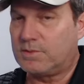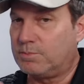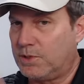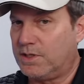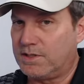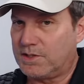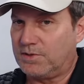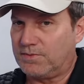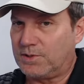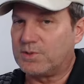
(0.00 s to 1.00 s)
put it in
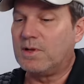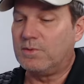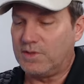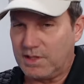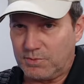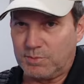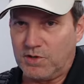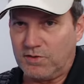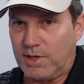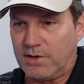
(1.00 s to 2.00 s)
tow first, then
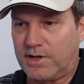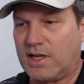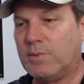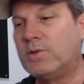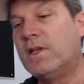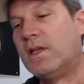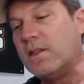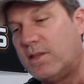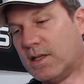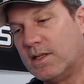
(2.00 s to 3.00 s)
remove a battery cable,
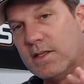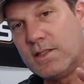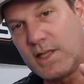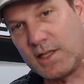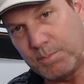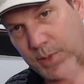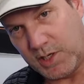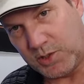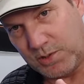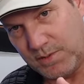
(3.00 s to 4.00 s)
then take a
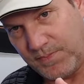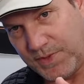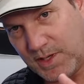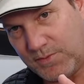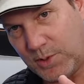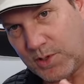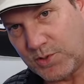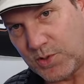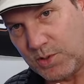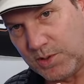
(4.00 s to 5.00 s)
picture of your
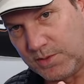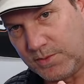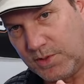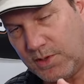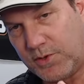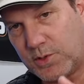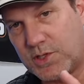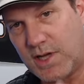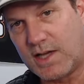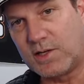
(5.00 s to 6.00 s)
controller, of your
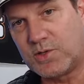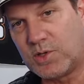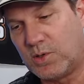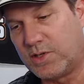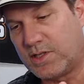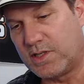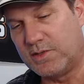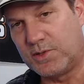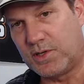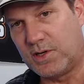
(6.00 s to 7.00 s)
stock controller that's in
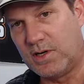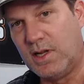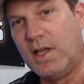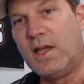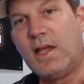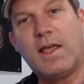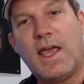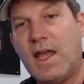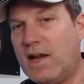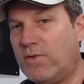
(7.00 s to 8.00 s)
your car.
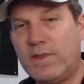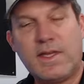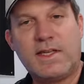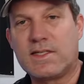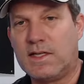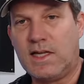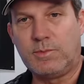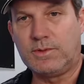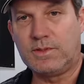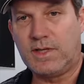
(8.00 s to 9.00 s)
Everything is
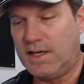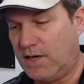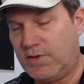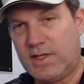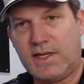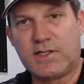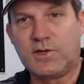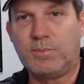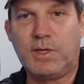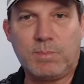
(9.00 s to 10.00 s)
labeled and everything is
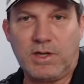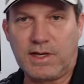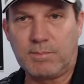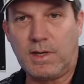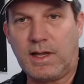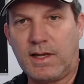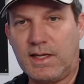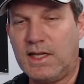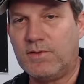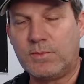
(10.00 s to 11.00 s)
going to be plug and play,
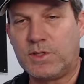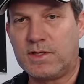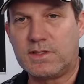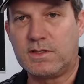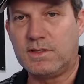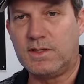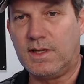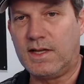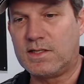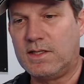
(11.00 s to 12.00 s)
even with
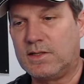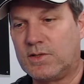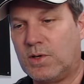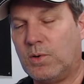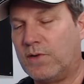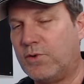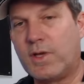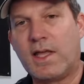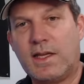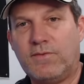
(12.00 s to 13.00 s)
the AC controller. If
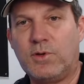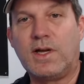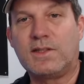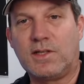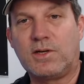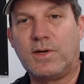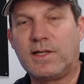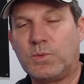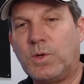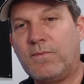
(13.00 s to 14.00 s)
you got the
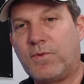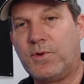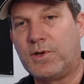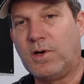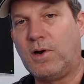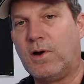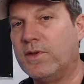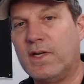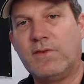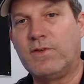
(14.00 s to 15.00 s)
correct one for your car,
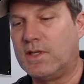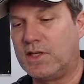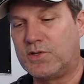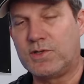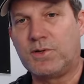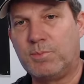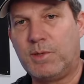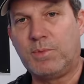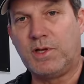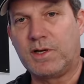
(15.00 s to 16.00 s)
then everything is just going to
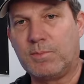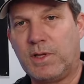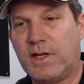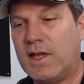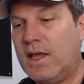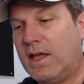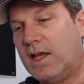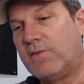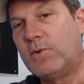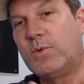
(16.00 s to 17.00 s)
be plug and play.
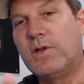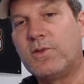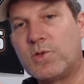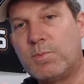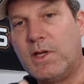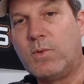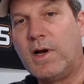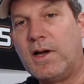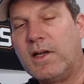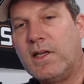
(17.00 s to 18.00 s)
Every one of those big
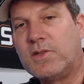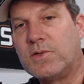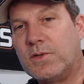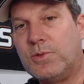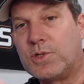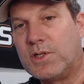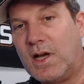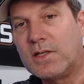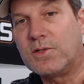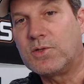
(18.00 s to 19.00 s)
wire connections on your
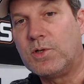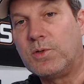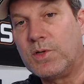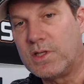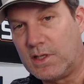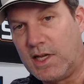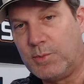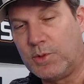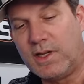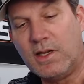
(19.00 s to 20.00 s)
stock controller is
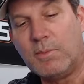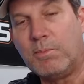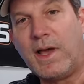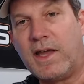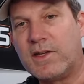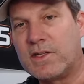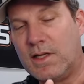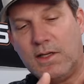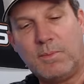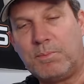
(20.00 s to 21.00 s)
labeled M minus,
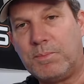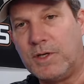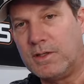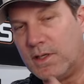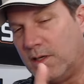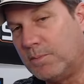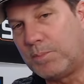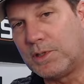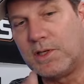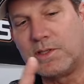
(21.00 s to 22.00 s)
M
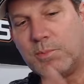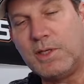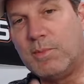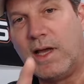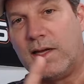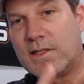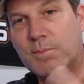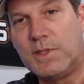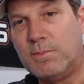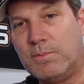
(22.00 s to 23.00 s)
plus, B minus,
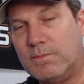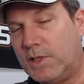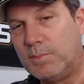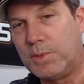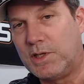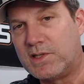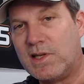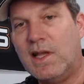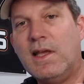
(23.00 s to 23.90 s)
B plus.